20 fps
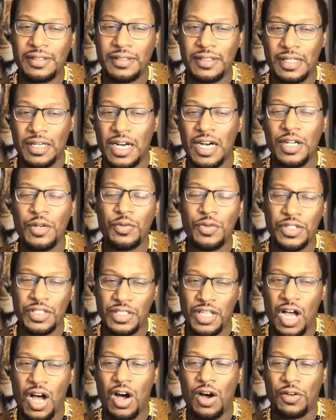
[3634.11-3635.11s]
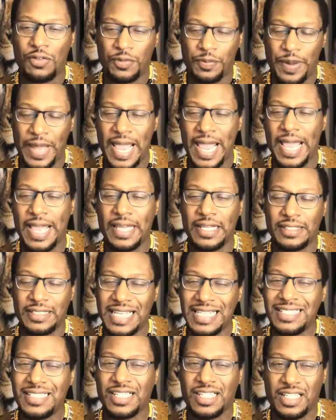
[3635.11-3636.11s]
the unresolved past.
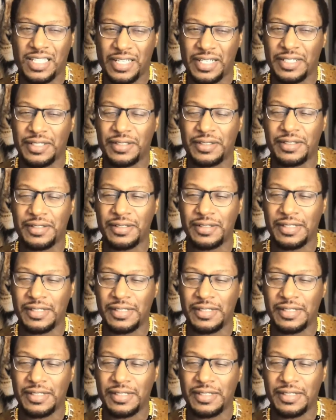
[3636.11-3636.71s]
That's the clutter